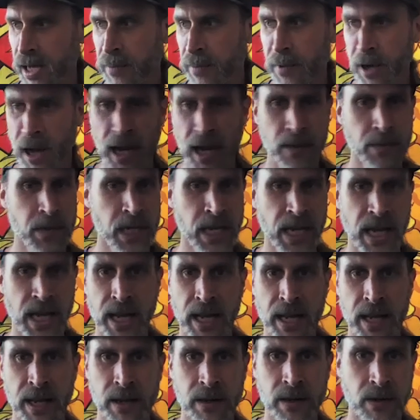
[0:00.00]

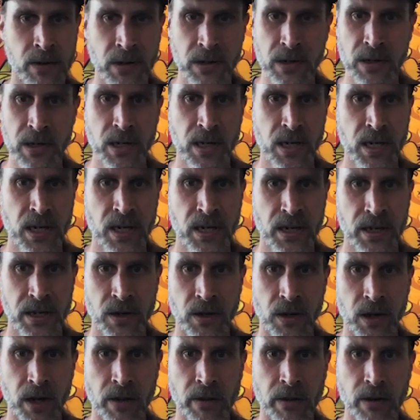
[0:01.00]
Ibogaine, or,
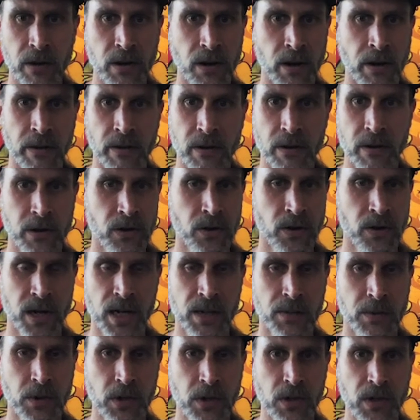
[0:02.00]
other
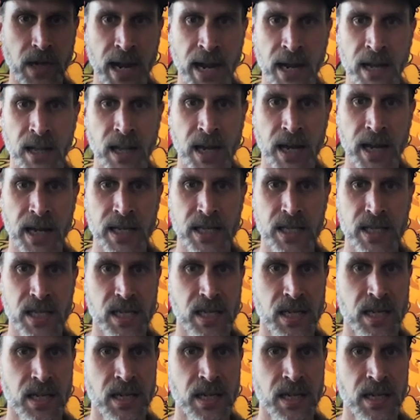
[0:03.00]
incredible allies